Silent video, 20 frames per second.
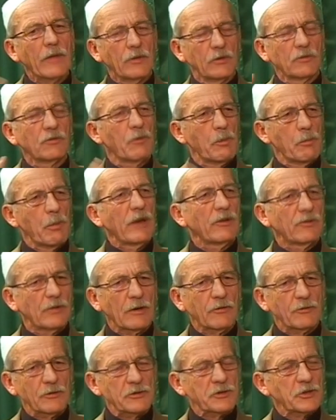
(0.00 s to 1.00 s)
is the
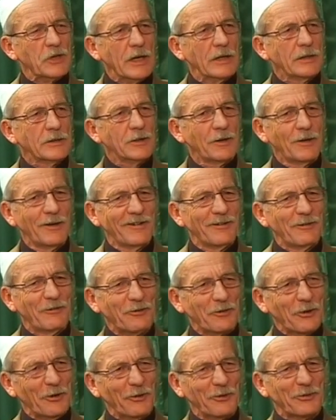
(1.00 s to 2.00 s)
basic change,
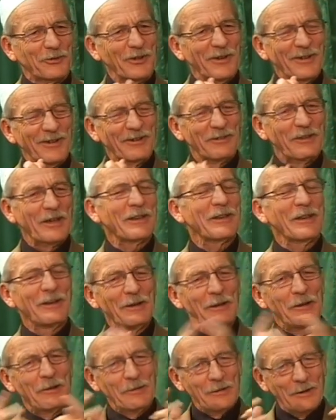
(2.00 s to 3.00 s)
of course. That
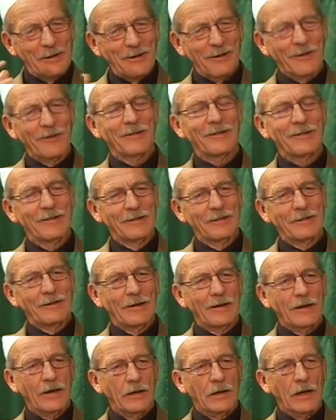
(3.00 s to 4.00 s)

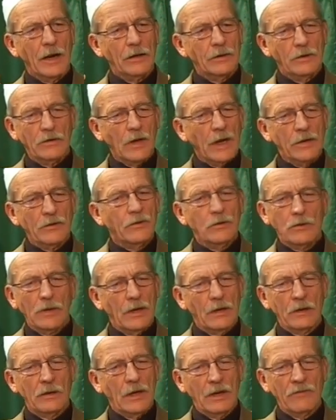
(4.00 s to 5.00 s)
and
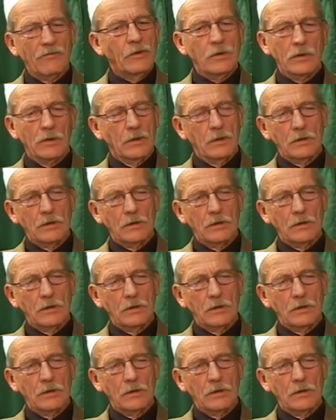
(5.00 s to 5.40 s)
ever